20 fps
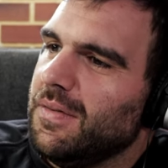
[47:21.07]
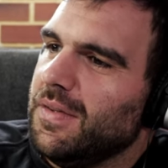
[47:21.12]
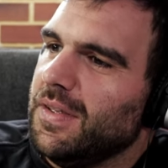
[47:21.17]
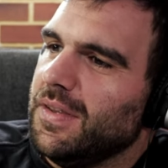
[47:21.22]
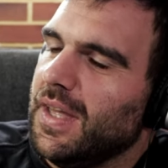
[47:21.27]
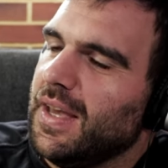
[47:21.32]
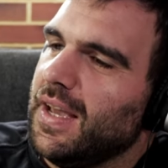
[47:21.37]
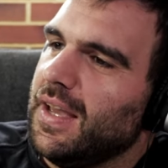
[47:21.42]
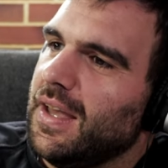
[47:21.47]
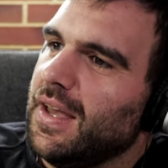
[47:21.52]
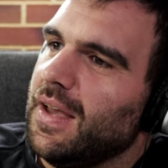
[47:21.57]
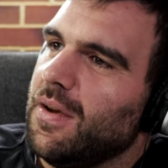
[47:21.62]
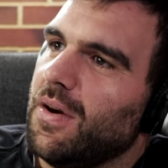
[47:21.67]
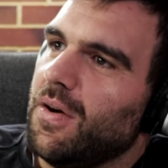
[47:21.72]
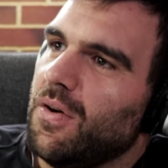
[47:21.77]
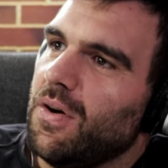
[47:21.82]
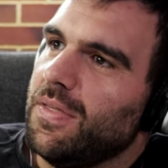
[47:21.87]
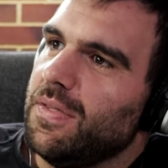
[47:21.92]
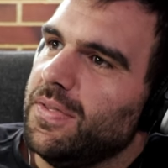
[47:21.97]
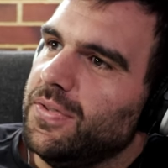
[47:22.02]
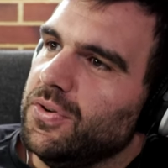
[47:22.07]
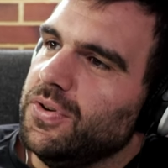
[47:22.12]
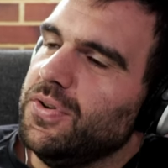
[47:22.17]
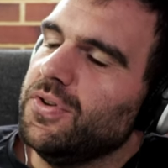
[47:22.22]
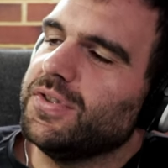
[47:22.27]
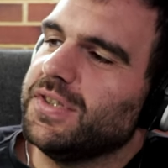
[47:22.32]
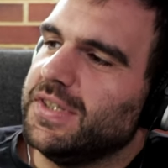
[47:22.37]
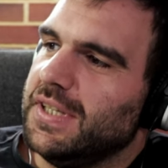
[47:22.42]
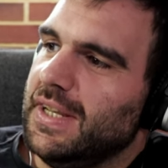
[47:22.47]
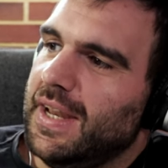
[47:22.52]
like, do you
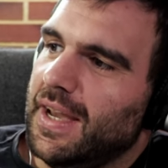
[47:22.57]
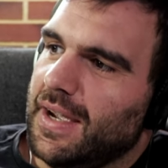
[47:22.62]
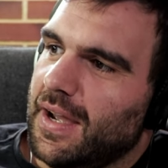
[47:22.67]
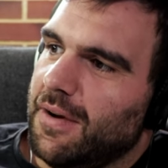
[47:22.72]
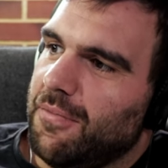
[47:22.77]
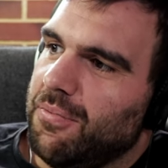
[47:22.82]
see like a